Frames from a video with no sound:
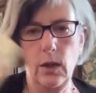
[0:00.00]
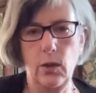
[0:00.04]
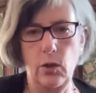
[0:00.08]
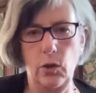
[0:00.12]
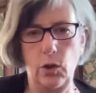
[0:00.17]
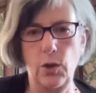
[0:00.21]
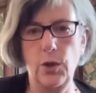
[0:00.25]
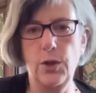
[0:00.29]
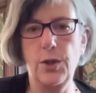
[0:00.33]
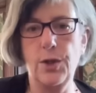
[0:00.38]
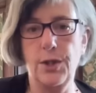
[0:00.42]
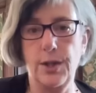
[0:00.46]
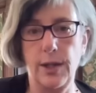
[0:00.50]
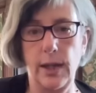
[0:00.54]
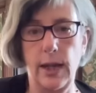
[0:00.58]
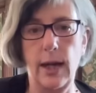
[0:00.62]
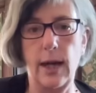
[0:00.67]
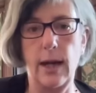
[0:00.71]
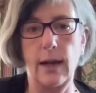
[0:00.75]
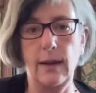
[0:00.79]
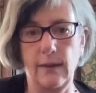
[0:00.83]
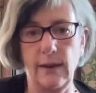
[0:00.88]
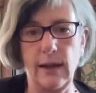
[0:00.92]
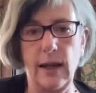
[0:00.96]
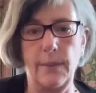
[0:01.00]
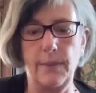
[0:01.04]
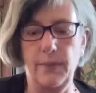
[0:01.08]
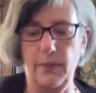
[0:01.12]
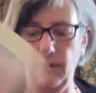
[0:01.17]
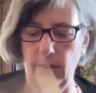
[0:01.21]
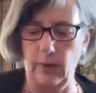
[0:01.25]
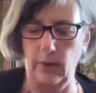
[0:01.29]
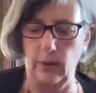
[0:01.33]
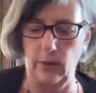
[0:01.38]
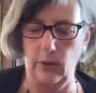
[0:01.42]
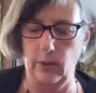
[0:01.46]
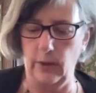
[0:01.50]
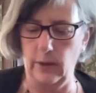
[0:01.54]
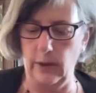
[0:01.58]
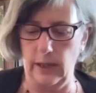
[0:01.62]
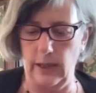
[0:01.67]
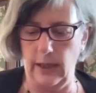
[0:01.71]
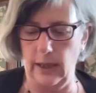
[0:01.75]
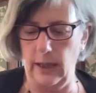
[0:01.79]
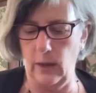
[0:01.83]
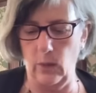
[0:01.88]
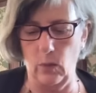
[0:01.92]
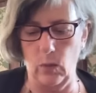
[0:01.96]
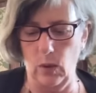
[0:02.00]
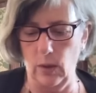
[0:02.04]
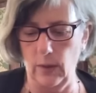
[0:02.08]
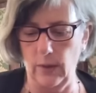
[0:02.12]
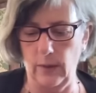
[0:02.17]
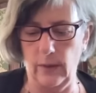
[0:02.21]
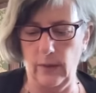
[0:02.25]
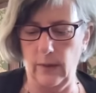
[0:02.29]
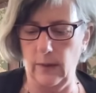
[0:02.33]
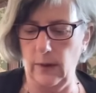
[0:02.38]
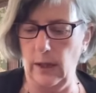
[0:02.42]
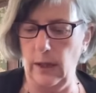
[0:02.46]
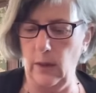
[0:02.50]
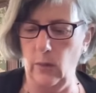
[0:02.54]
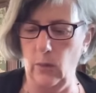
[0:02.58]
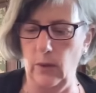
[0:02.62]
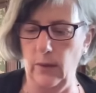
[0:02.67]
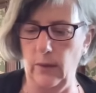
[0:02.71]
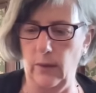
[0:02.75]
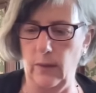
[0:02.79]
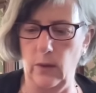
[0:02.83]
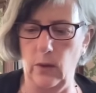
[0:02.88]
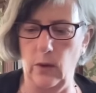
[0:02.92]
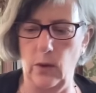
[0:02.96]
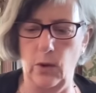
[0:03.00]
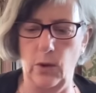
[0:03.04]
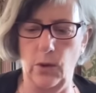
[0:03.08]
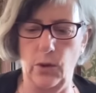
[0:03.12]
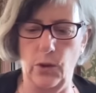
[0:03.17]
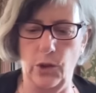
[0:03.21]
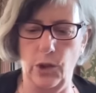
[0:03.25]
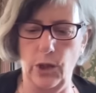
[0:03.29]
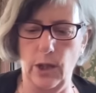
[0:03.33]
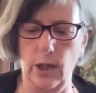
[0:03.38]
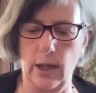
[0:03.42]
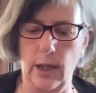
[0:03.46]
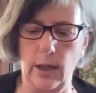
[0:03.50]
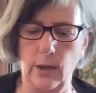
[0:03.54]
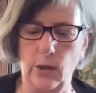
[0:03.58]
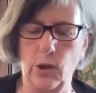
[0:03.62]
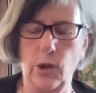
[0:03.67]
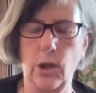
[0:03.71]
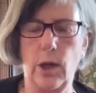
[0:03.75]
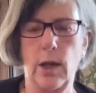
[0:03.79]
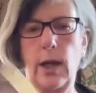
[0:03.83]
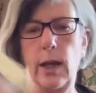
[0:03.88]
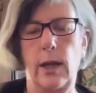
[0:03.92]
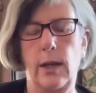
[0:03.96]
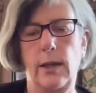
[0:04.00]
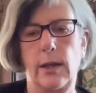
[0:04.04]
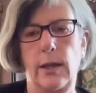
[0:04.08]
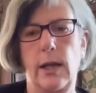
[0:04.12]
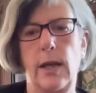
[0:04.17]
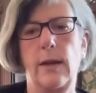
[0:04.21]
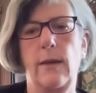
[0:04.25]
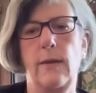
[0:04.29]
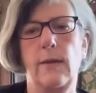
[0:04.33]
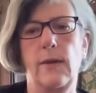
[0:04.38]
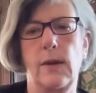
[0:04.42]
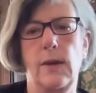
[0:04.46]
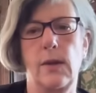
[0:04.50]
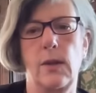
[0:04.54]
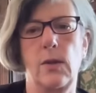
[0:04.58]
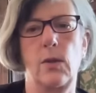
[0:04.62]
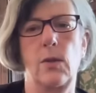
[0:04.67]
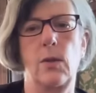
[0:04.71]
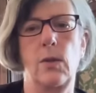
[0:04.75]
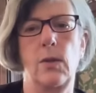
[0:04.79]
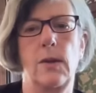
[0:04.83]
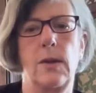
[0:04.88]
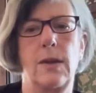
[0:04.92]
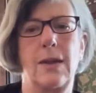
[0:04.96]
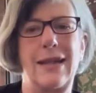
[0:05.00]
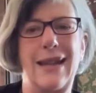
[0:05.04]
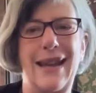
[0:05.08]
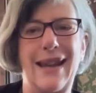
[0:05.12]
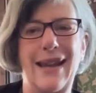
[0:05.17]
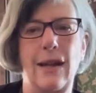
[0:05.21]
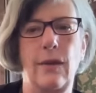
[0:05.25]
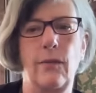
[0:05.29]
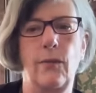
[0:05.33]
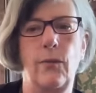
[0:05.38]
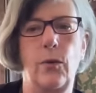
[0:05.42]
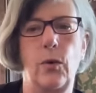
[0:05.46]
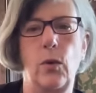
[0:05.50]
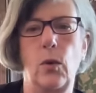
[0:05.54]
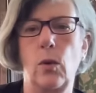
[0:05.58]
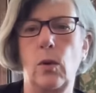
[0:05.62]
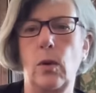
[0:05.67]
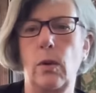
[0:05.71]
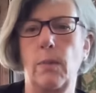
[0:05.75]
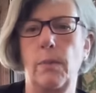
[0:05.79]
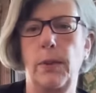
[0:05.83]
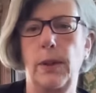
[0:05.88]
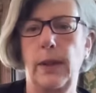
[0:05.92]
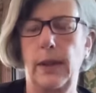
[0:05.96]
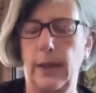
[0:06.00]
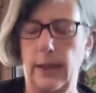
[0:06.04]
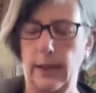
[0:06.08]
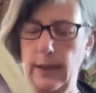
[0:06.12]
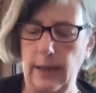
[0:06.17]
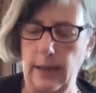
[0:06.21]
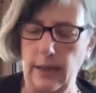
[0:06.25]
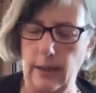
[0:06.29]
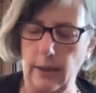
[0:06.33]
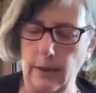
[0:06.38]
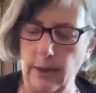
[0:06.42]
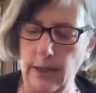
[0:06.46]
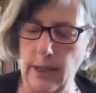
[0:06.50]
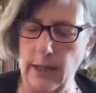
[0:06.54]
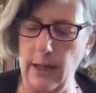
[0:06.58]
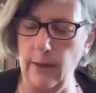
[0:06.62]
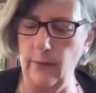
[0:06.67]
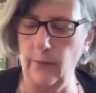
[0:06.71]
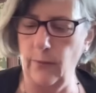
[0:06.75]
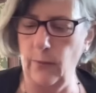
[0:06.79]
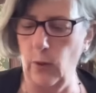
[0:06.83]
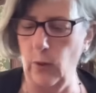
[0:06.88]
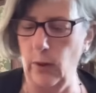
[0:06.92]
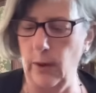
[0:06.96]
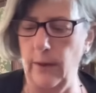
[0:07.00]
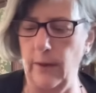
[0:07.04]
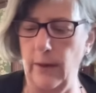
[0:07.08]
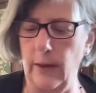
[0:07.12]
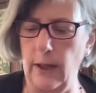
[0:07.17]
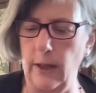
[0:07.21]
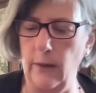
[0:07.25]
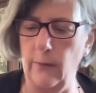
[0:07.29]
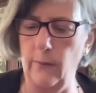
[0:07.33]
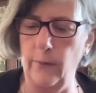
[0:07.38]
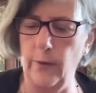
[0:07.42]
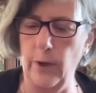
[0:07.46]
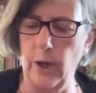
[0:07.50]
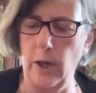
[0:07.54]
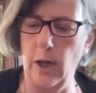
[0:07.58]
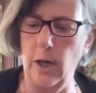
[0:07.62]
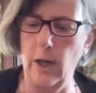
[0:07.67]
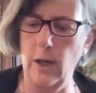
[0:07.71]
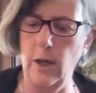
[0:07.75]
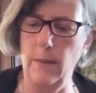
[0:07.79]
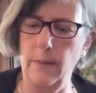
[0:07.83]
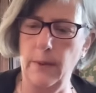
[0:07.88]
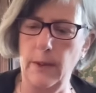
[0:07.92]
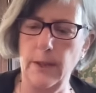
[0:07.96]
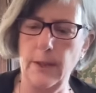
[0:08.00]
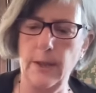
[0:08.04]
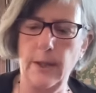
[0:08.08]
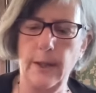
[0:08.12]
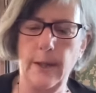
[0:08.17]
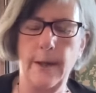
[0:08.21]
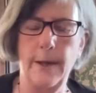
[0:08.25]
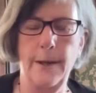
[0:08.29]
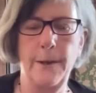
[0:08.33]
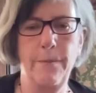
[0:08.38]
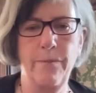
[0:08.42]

New starts, absolutely. He wants a new judge. Ten of Swords, downfall, complete and utter downfall in the environment.